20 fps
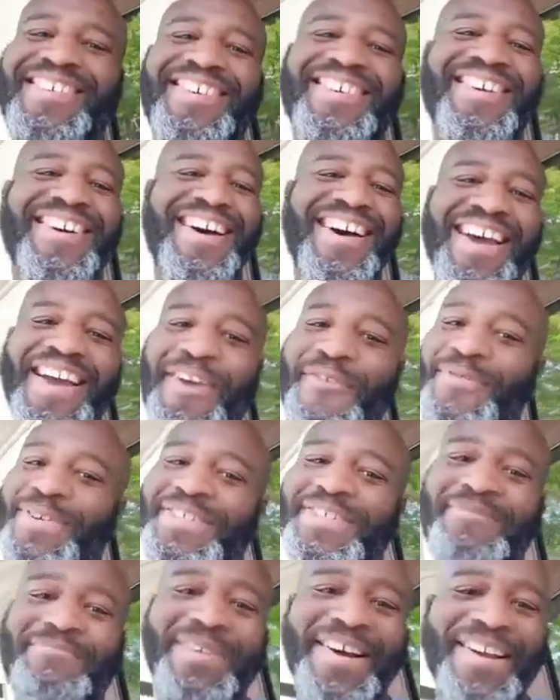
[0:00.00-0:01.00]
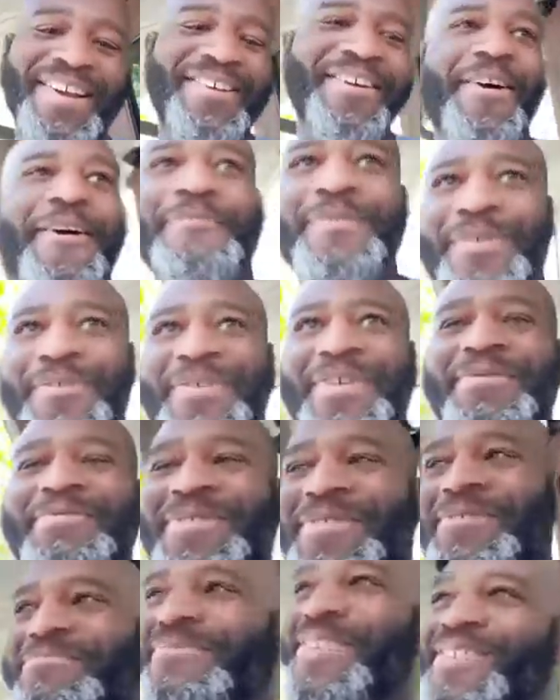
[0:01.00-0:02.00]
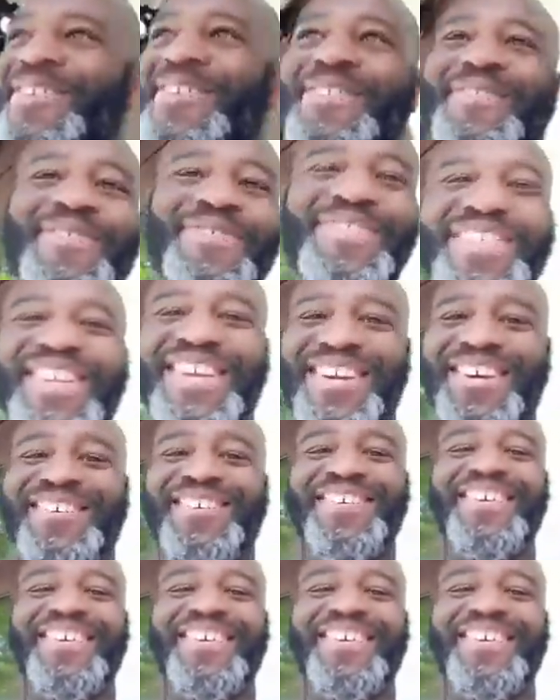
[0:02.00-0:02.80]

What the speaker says: I hate when somebody call me when I'm in the middle of a video.